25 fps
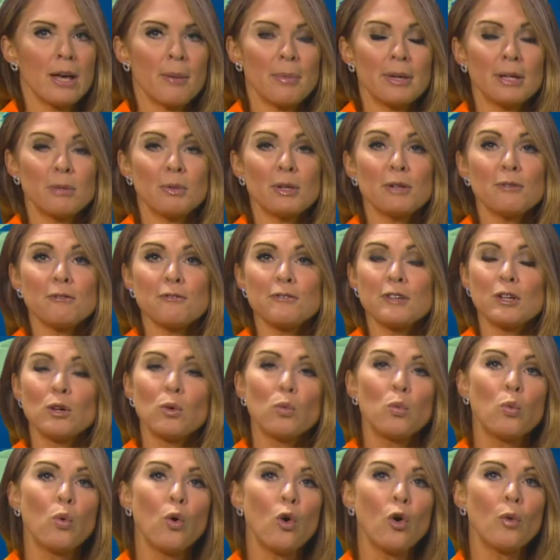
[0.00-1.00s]
but it will feel
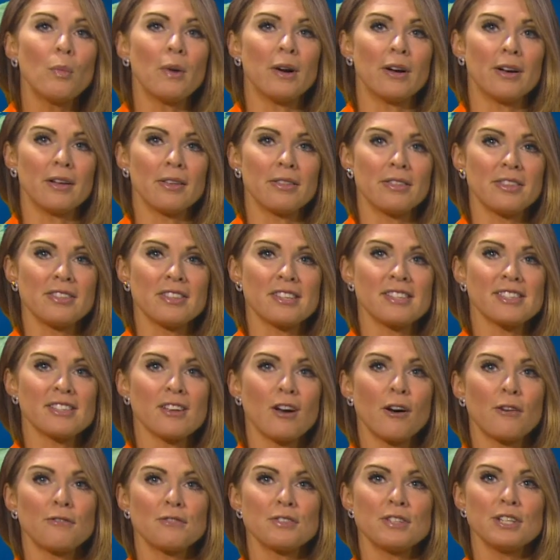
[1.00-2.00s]
warmer than this
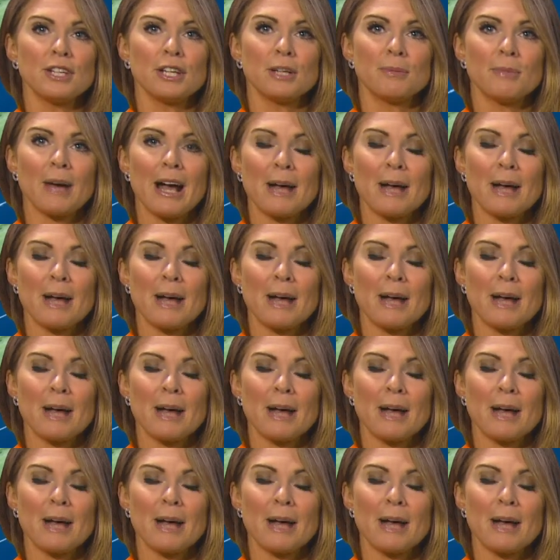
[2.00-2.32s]
afternoon,